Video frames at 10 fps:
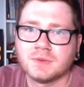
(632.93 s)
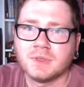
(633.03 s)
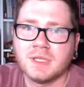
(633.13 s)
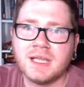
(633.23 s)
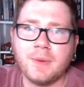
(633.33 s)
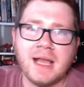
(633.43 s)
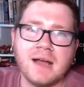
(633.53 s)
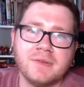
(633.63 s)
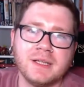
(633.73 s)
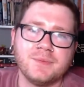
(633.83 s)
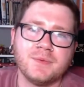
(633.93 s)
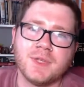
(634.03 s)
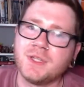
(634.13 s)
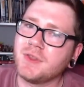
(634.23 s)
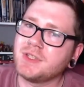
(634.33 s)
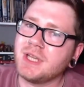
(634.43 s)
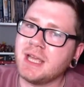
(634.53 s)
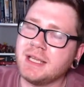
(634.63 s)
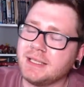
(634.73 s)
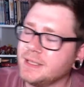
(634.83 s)
There we have it. Another
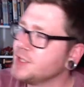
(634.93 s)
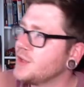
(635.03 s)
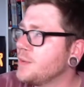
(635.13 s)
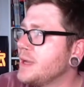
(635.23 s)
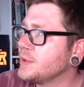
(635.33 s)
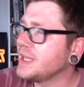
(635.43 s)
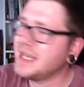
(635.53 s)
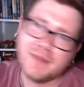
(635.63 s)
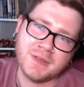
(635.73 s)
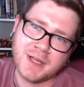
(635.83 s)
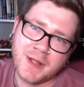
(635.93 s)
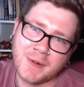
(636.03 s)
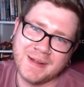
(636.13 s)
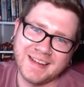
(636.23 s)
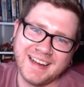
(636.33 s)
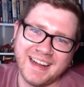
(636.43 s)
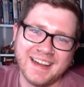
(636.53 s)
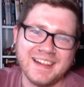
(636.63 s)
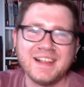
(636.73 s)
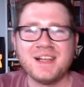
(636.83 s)
day, another Metal Gear video.
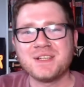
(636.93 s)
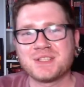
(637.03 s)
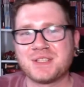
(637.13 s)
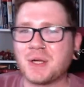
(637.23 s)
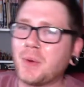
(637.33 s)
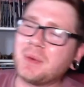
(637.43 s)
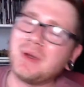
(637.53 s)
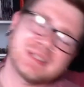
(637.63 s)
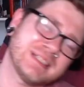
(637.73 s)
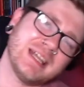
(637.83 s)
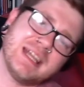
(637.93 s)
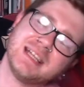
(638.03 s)
Just a quick one today.